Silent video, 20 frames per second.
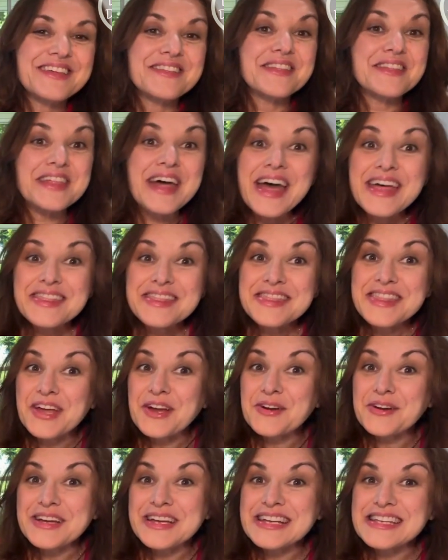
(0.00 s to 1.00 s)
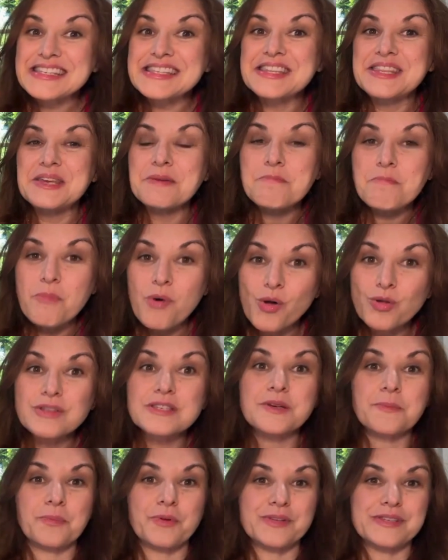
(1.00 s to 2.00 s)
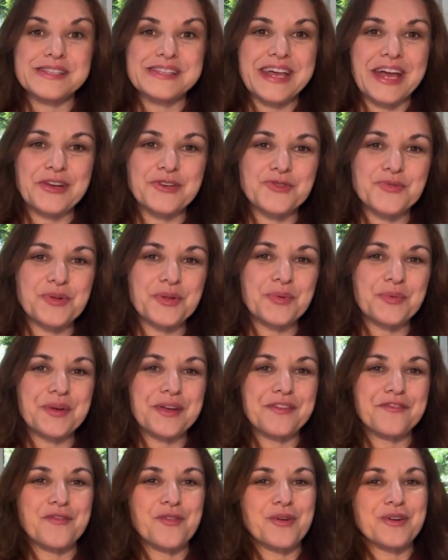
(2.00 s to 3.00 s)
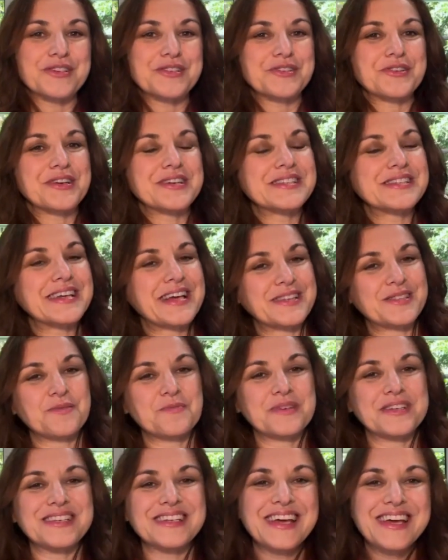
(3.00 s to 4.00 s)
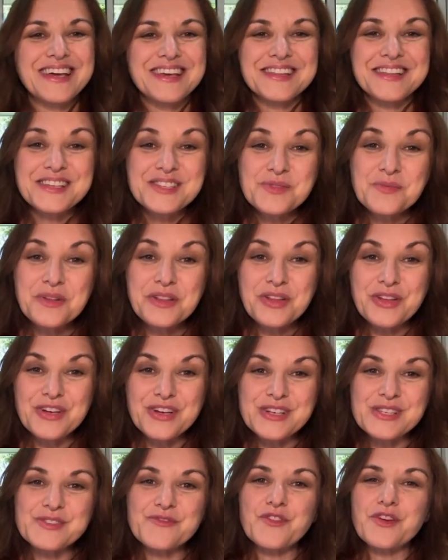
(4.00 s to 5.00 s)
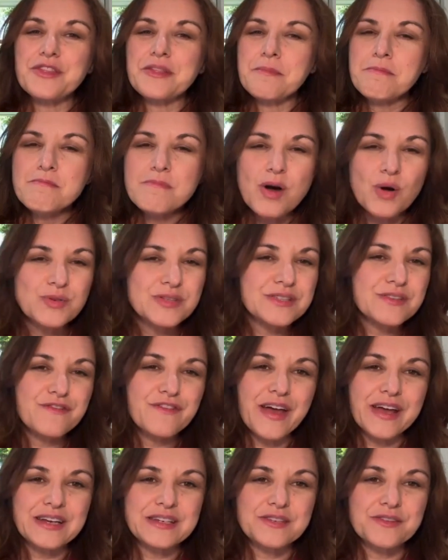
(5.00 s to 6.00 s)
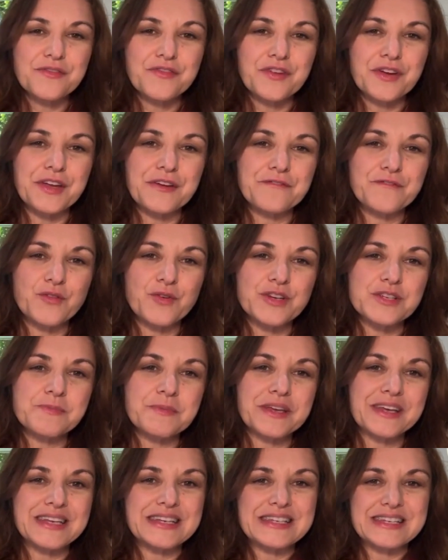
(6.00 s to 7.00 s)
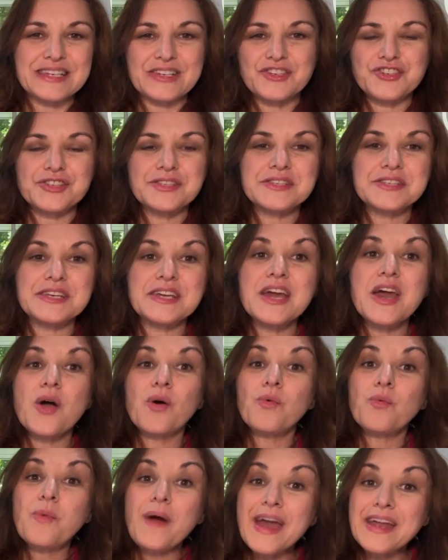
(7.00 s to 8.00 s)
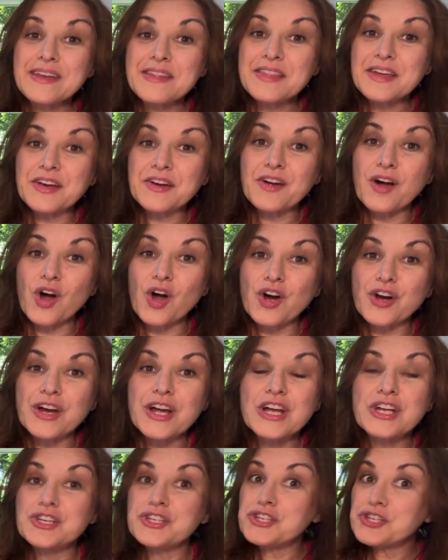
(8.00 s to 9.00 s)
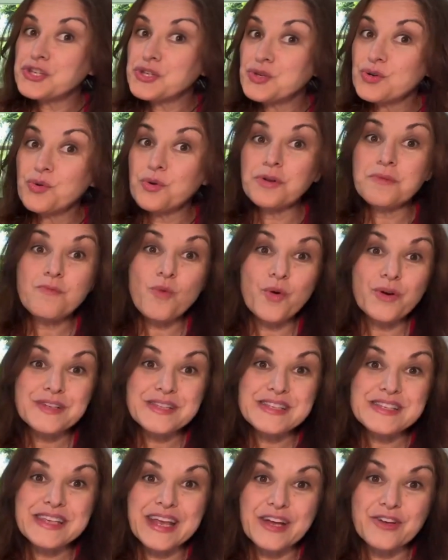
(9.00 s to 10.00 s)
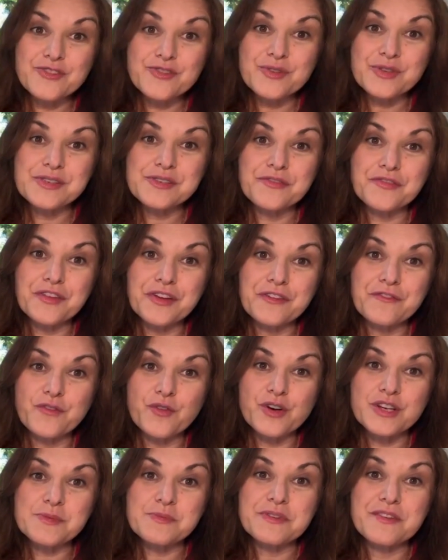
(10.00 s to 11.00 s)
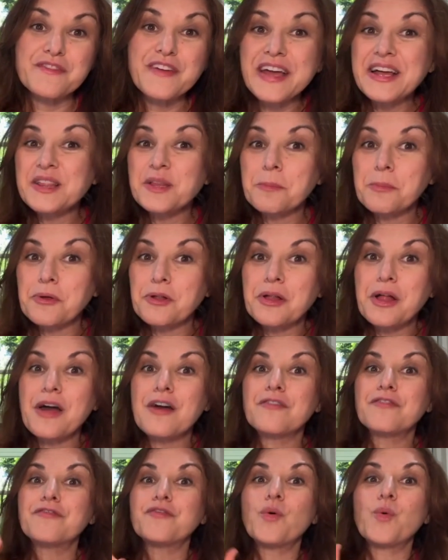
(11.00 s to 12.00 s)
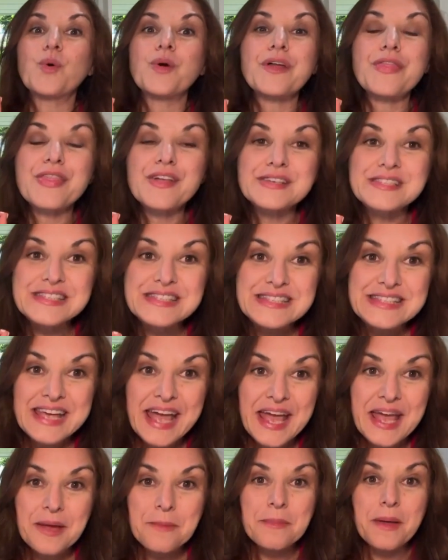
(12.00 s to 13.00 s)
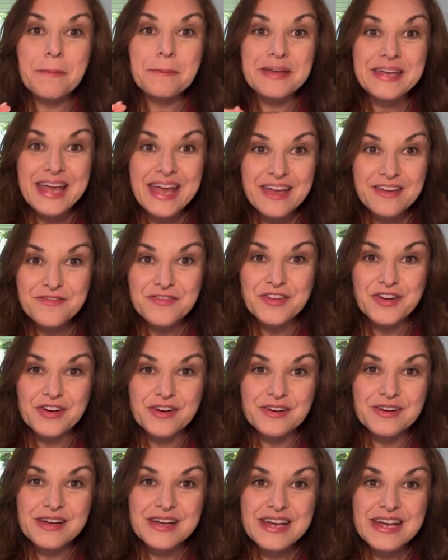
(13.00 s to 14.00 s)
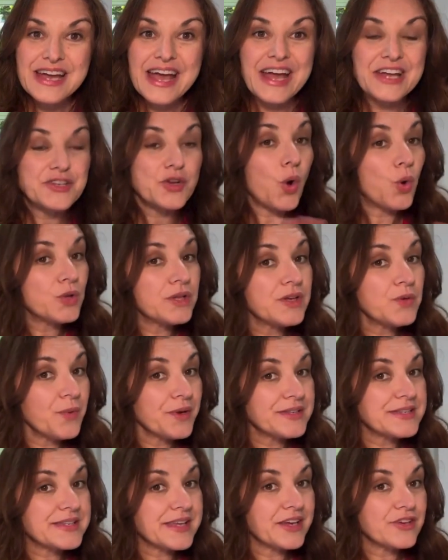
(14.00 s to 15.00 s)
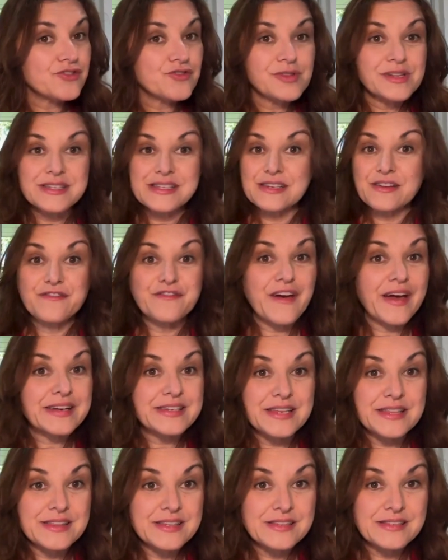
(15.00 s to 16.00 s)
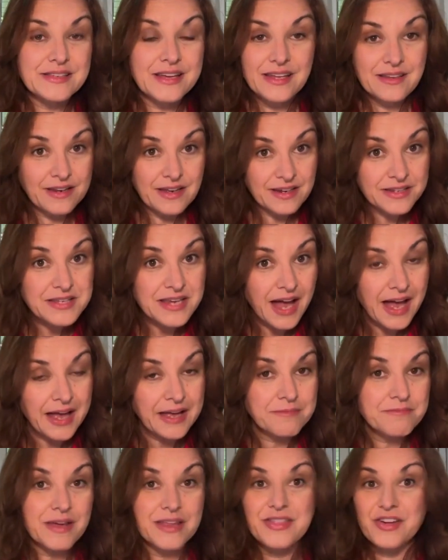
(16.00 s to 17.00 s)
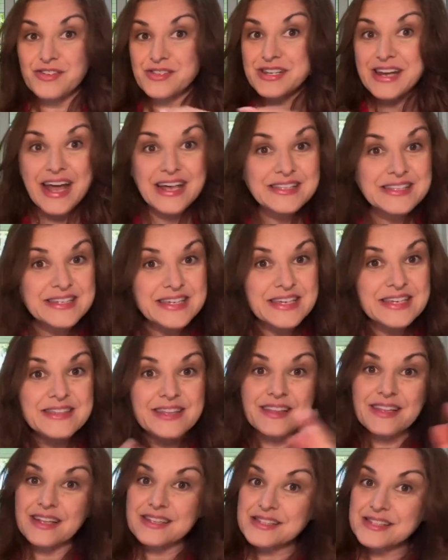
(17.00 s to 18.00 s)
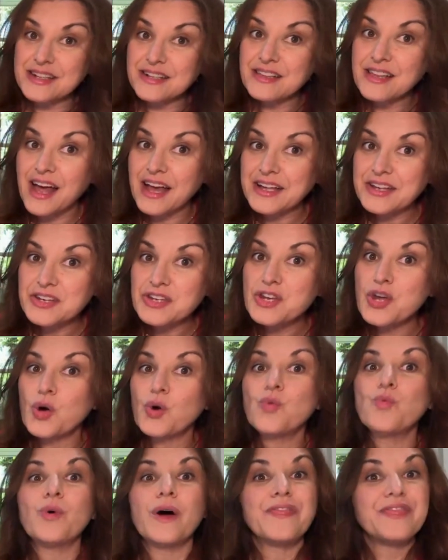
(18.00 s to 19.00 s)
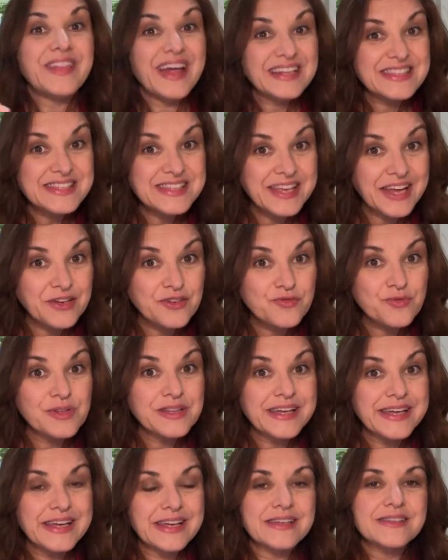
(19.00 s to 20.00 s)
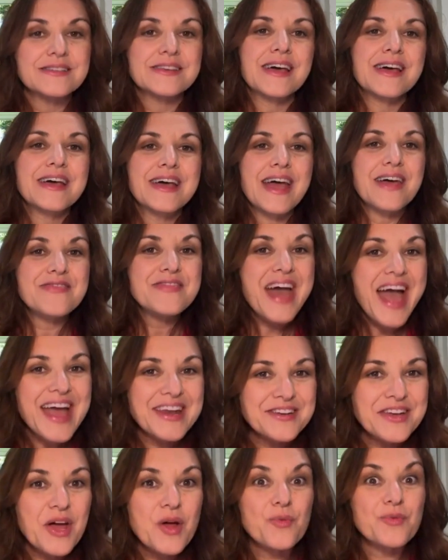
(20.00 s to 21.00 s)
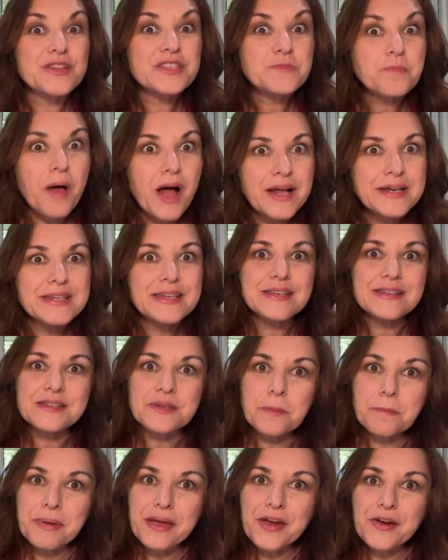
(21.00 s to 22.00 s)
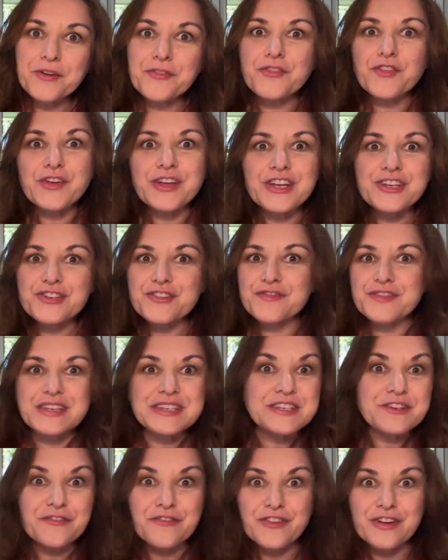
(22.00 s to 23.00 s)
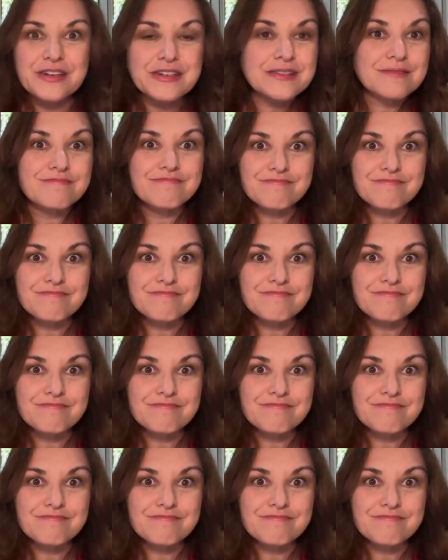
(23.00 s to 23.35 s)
Then there is the multiple schedule reinforcer assessment. This one looks for the most effective reinforcement contingency when there are two or more schedules of reinforcement available for the same behavior. And only one schedule is in effect at, the at, at, a time, and there's an SD that lets the client know what that schedule is, and then responding is compared for each of the different